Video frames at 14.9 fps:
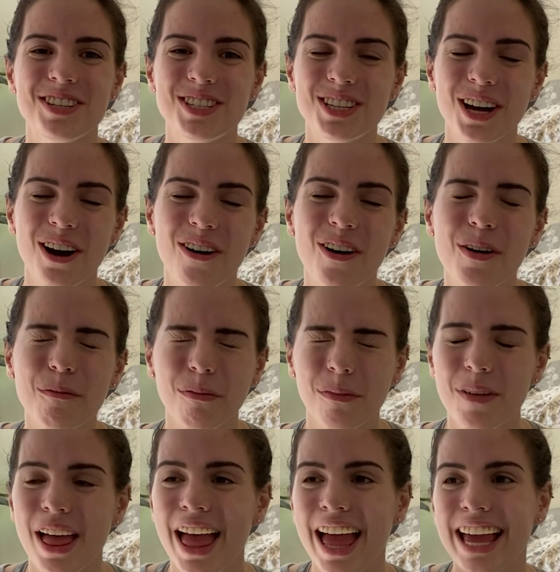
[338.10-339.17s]
So
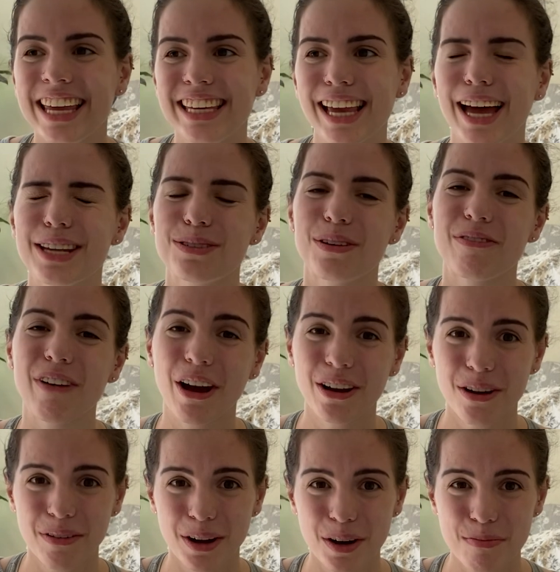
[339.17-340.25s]
yes, we found
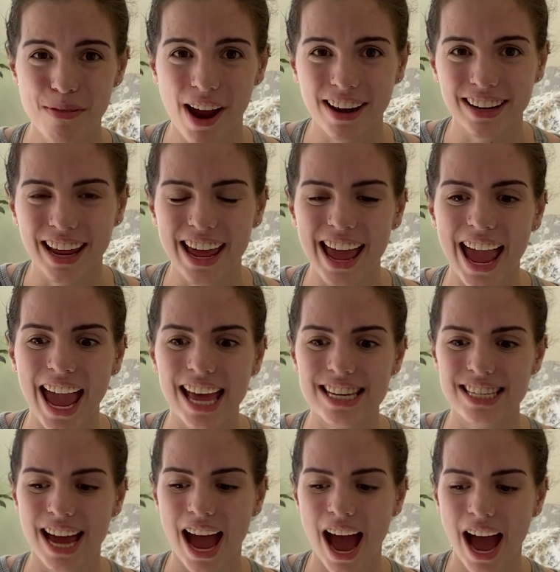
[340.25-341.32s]
out we were pregnant,
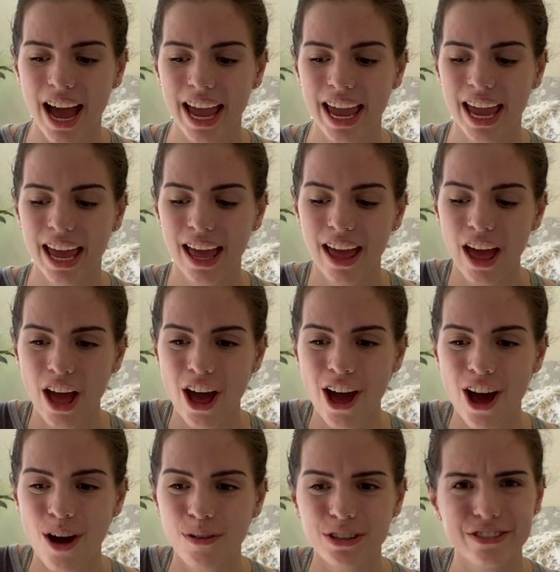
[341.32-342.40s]
and I
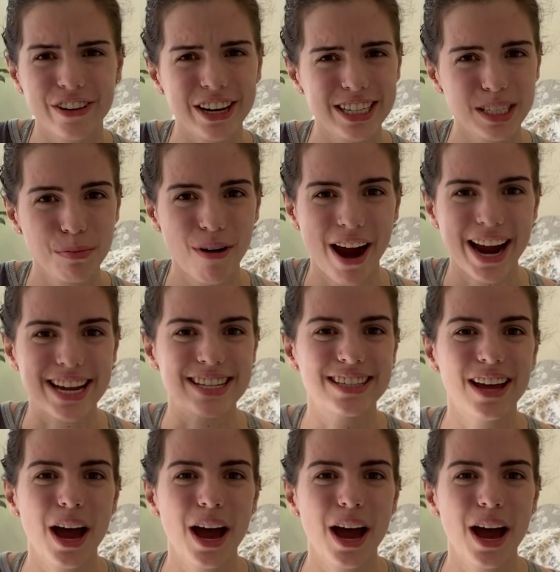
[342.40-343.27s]
was very surprised.